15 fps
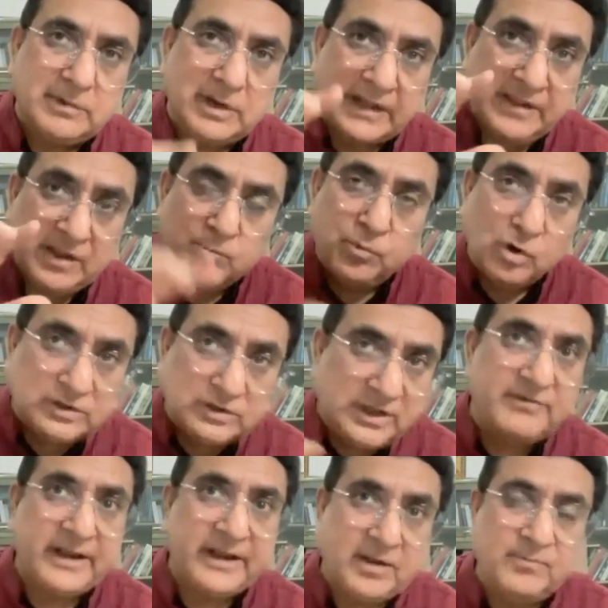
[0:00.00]
I think both
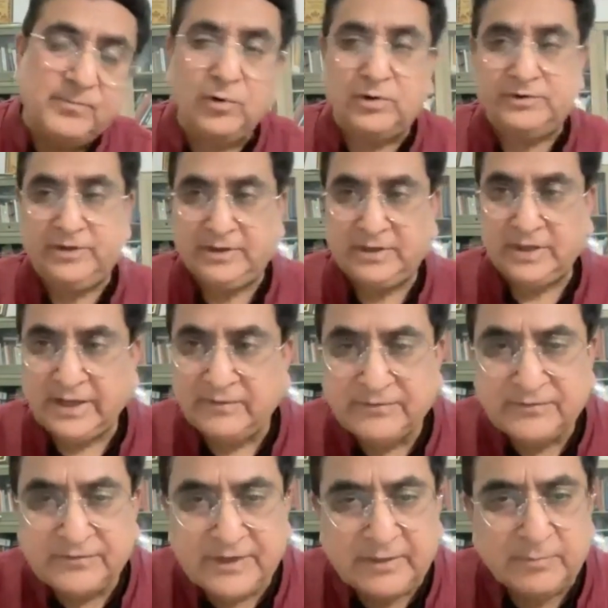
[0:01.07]
are very important, I
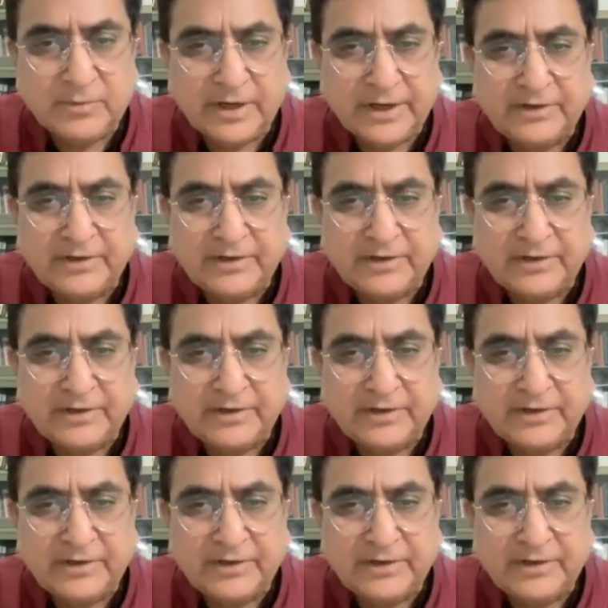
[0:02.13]
see,